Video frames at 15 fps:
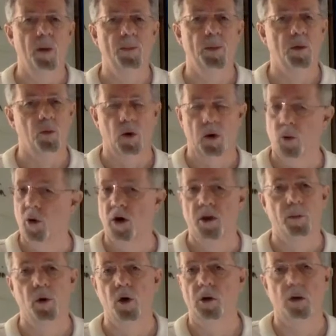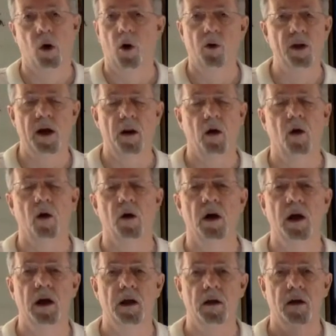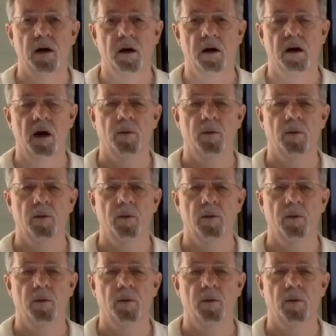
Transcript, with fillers: up and we're in the book all day long and uh,